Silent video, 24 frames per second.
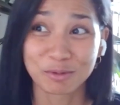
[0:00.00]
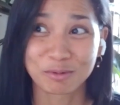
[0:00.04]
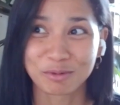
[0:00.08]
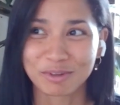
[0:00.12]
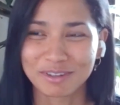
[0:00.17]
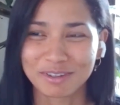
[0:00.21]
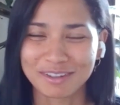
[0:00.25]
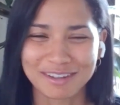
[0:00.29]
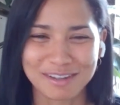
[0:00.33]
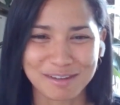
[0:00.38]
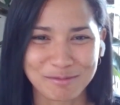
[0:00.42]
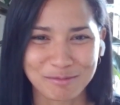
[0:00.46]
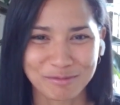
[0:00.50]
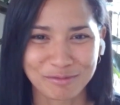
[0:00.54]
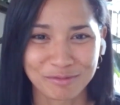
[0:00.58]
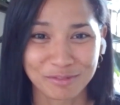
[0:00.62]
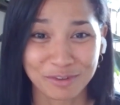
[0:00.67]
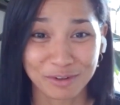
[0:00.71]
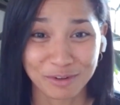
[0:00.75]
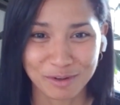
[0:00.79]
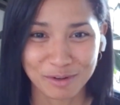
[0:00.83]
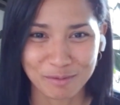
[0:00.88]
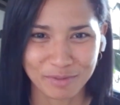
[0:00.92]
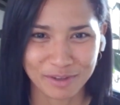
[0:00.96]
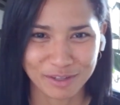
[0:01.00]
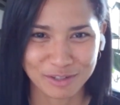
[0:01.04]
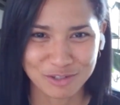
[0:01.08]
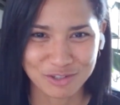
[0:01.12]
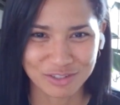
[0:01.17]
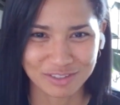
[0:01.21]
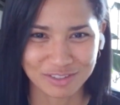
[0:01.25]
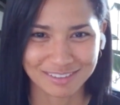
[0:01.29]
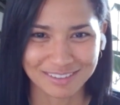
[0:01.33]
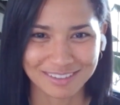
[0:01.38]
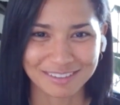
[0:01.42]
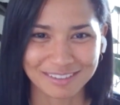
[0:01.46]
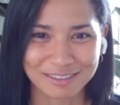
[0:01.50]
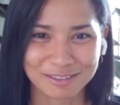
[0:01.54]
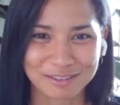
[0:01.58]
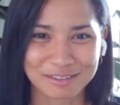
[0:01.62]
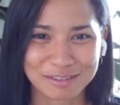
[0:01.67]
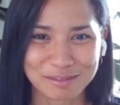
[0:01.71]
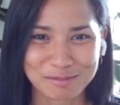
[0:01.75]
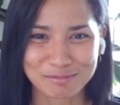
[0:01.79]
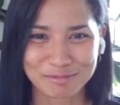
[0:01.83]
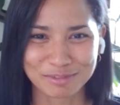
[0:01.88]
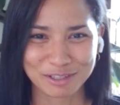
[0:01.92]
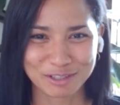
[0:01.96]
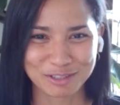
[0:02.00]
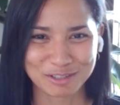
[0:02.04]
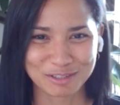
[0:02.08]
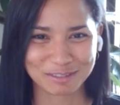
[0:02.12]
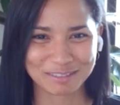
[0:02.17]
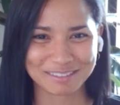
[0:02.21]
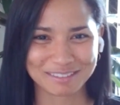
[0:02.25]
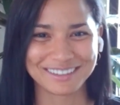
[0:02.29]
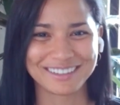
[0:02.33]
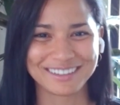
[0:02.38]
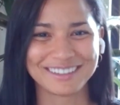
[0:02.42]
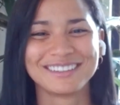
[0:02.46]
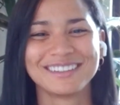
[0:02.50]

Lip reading: waiting very patiently or impatiently.